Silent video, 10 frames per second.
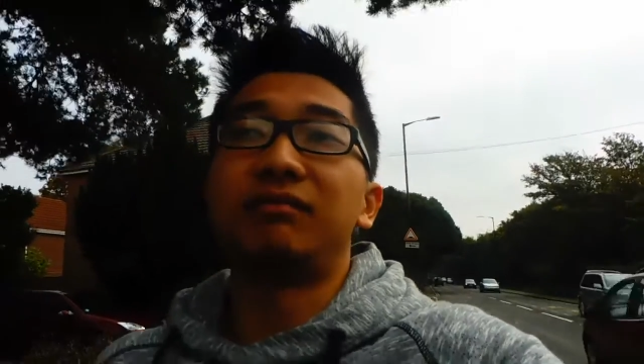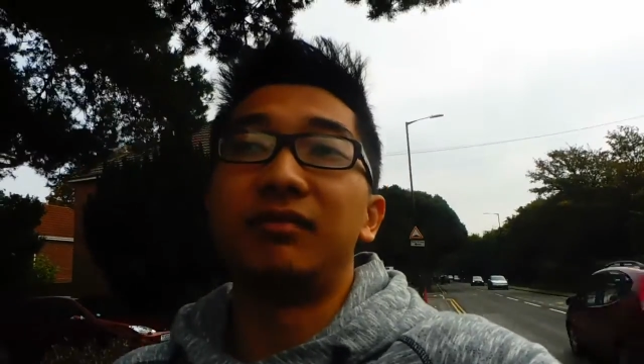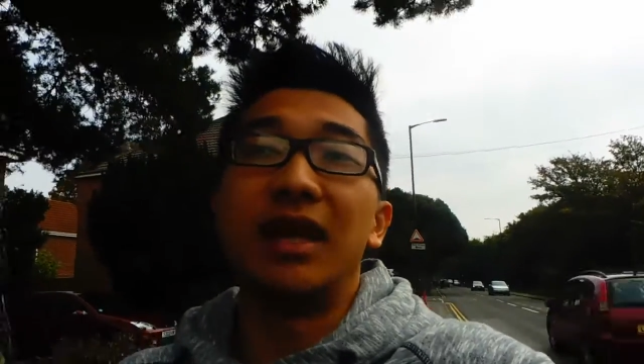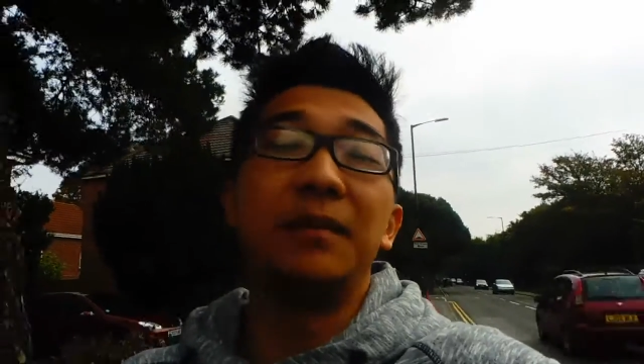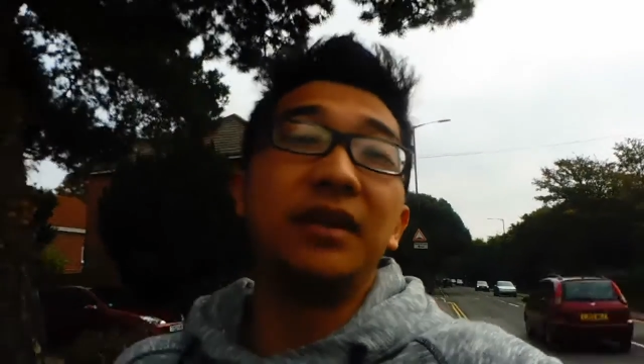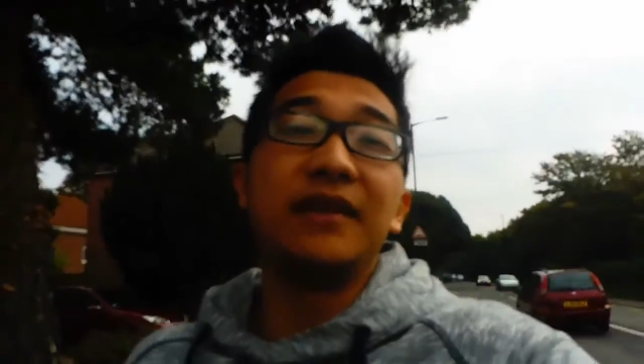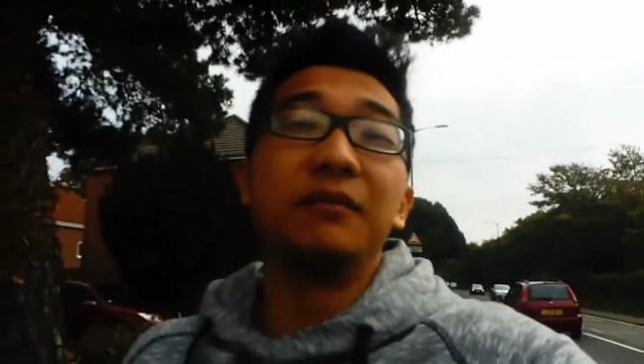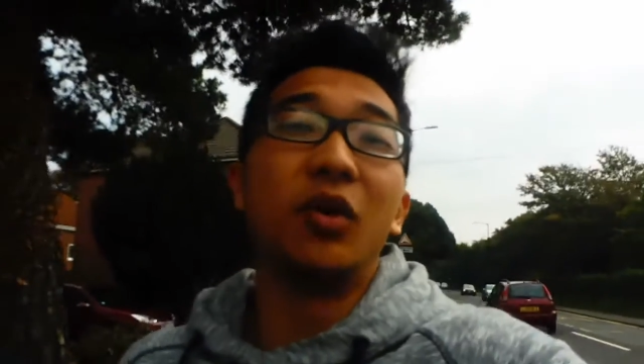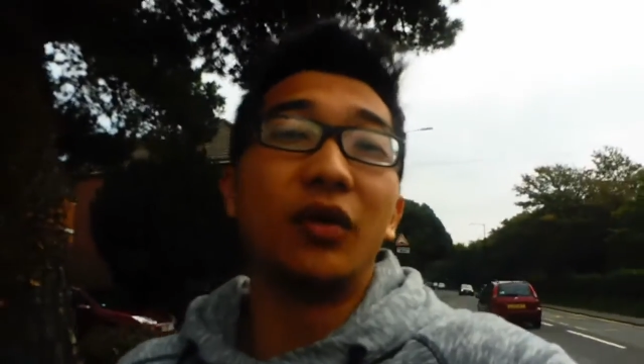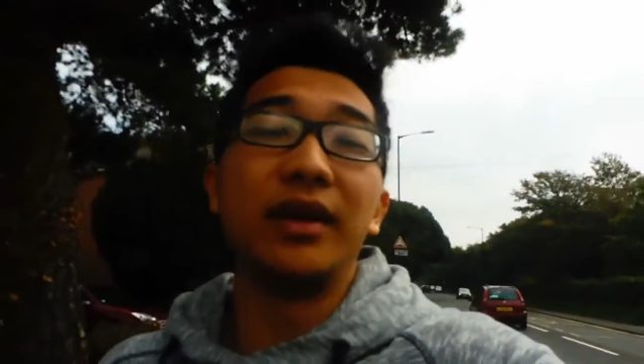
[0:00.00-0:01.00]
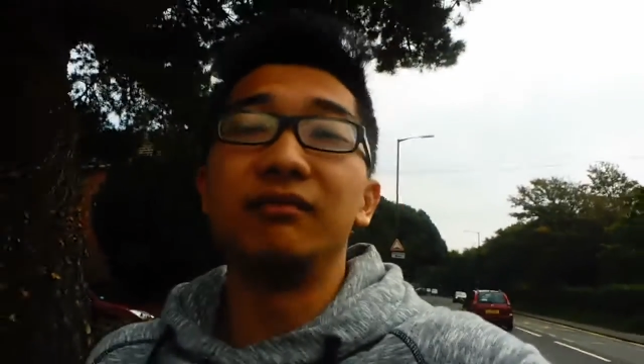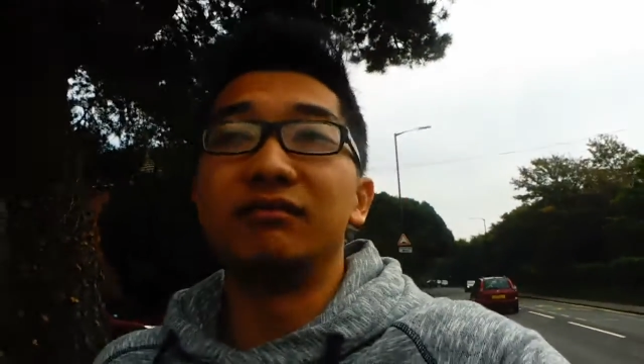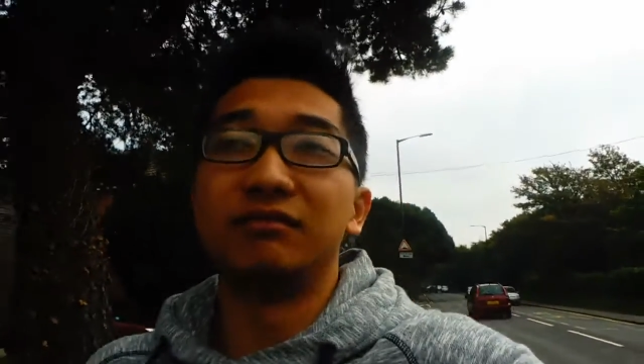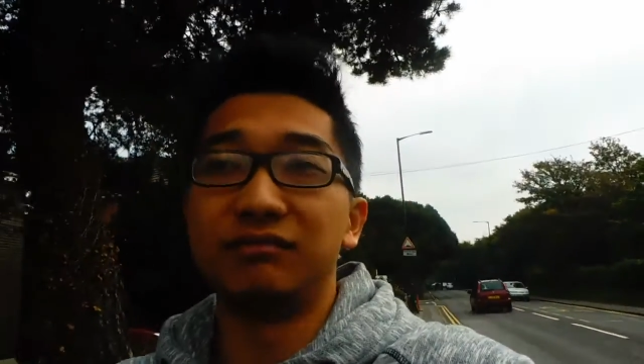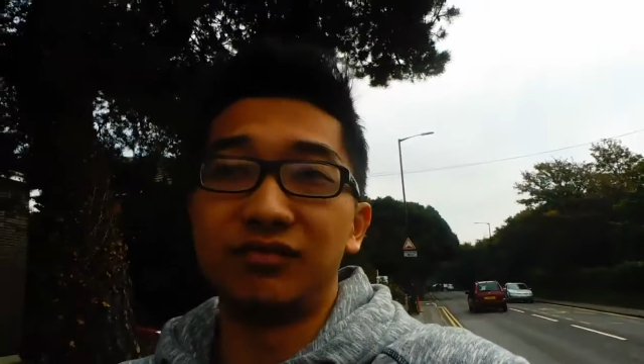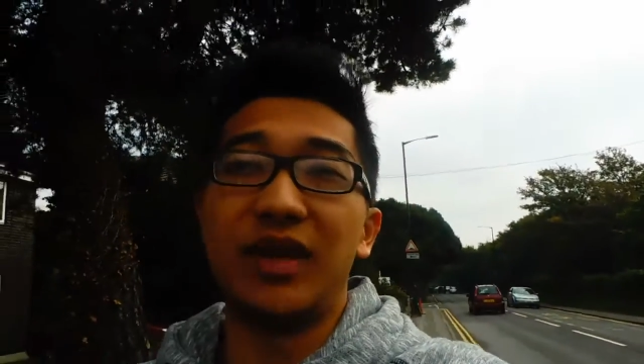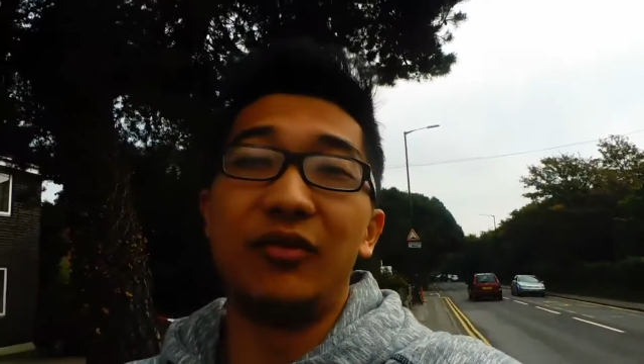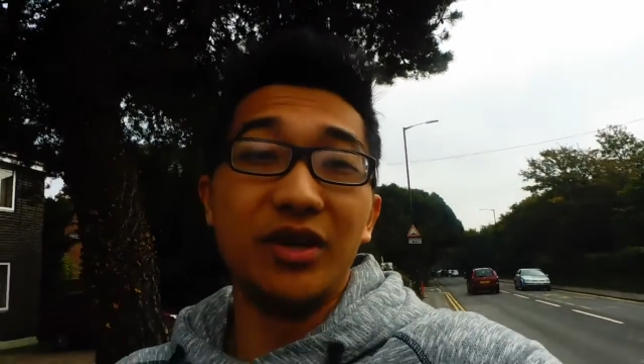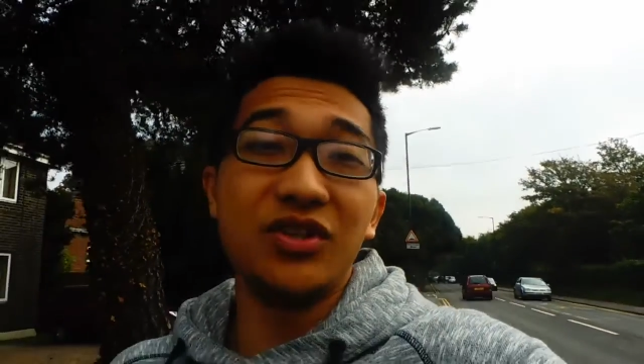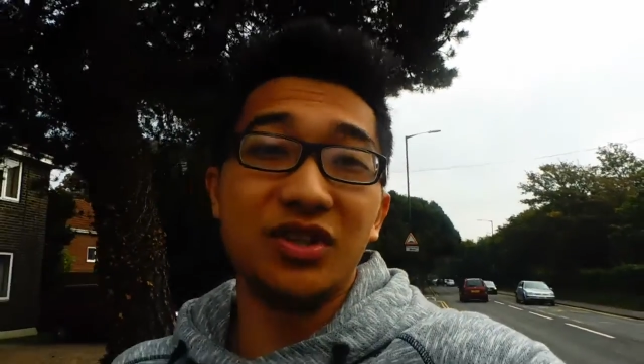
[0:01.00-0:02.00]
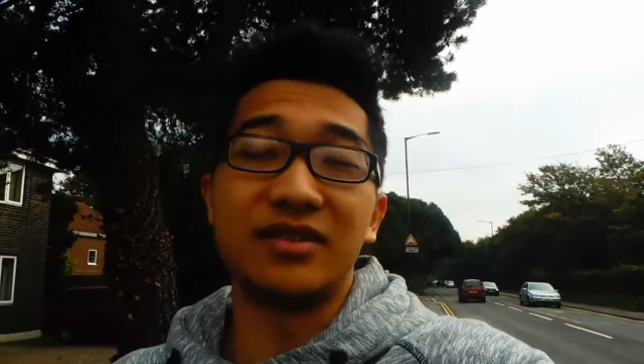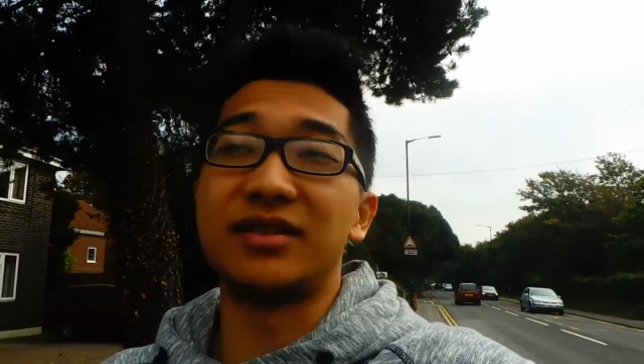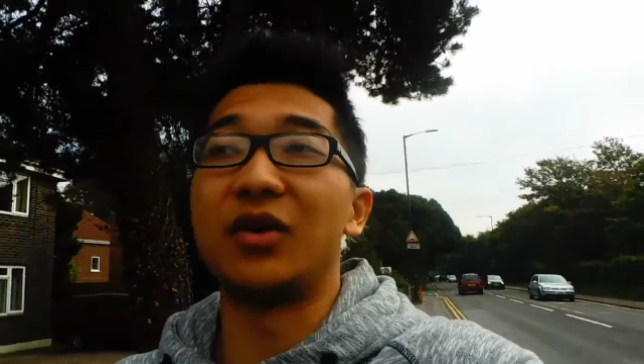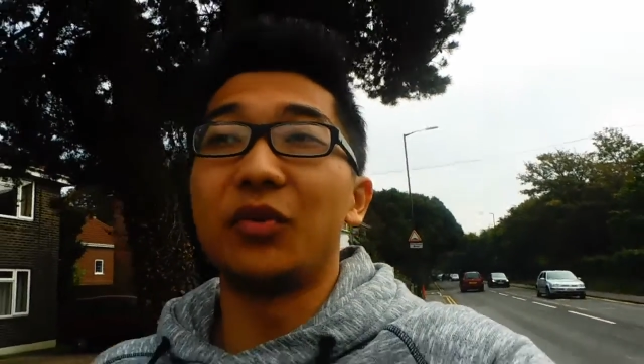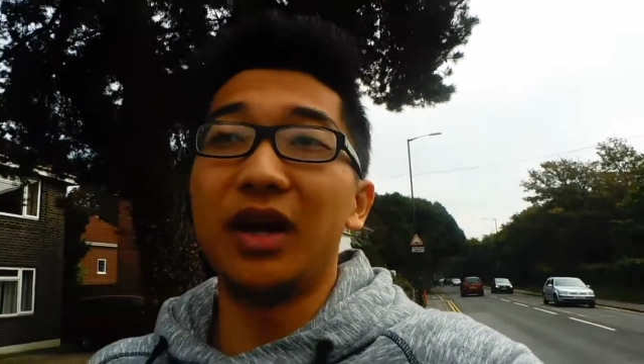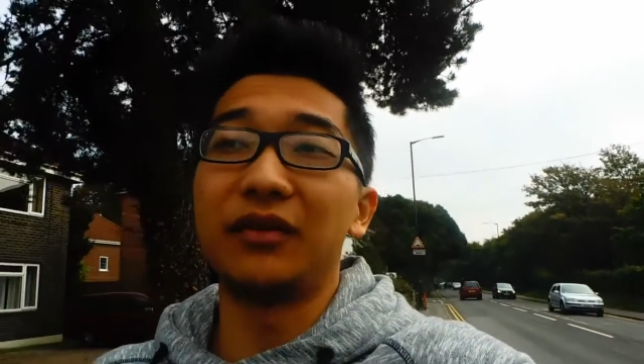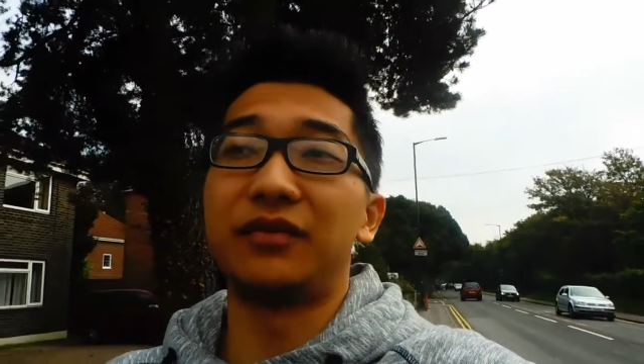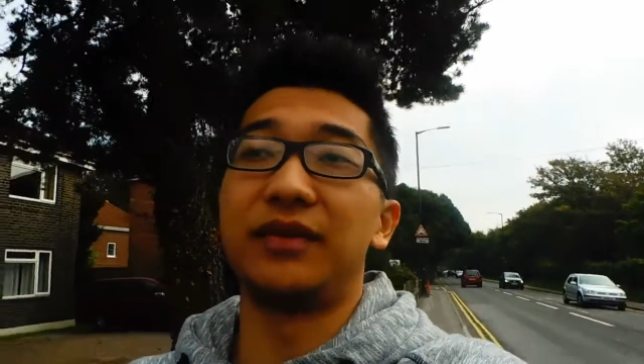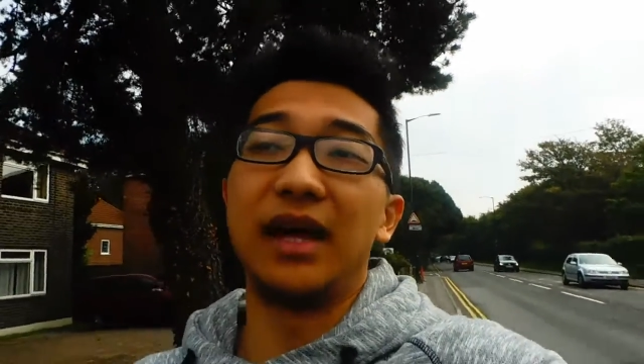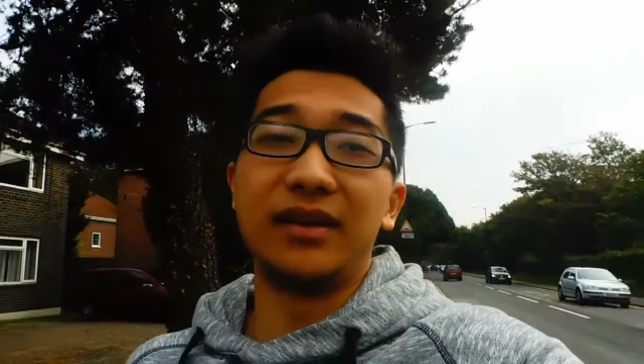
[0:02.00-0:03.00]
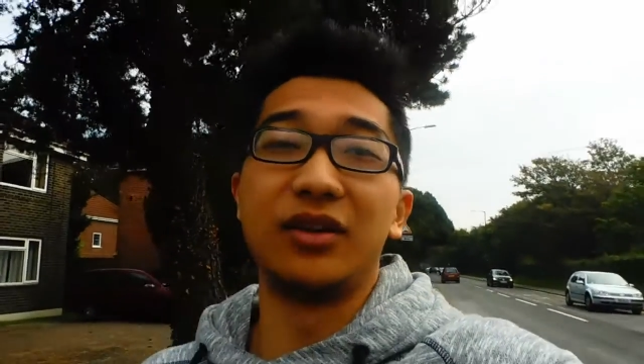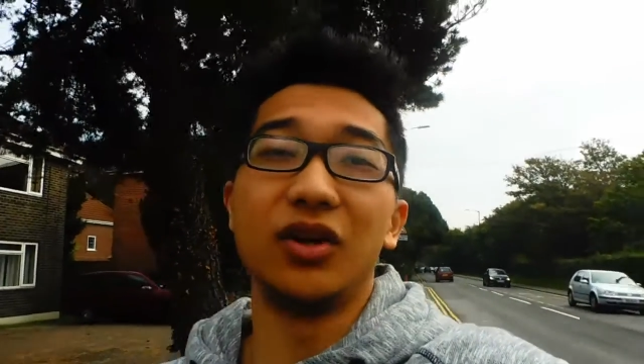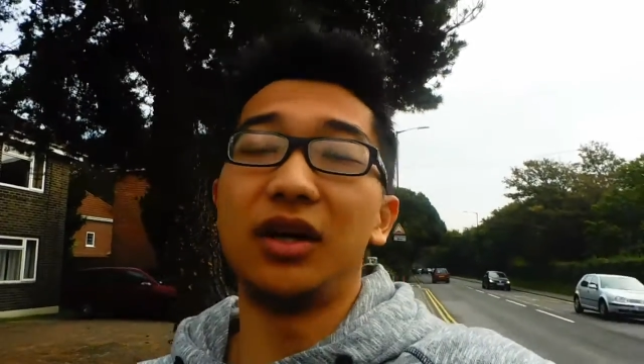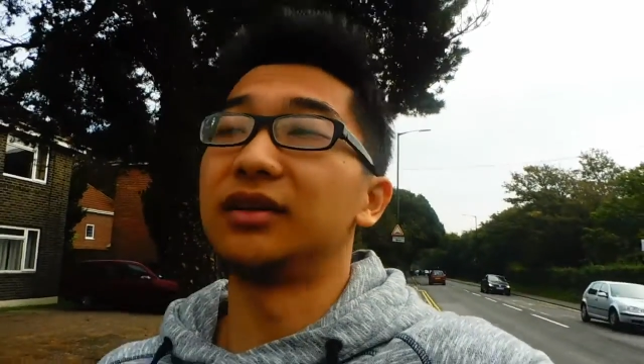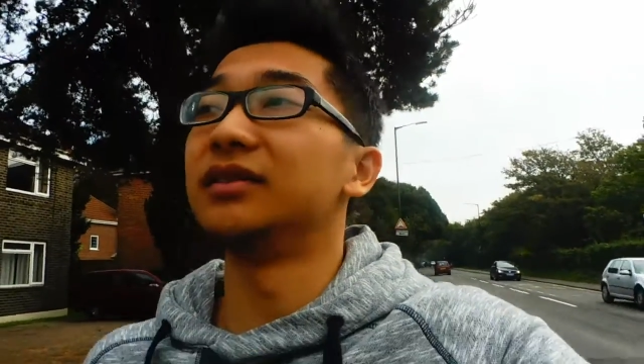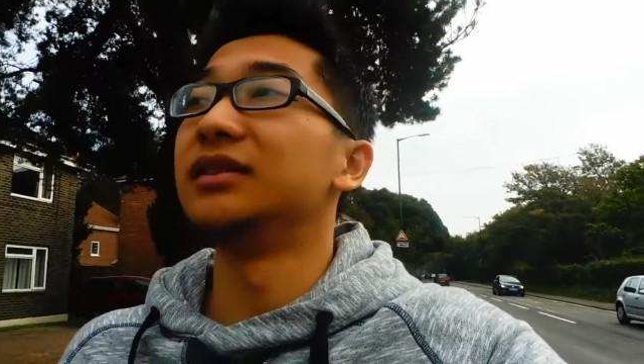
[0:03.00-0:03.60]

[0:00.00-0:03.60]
they believe more in their riches their wealth than in God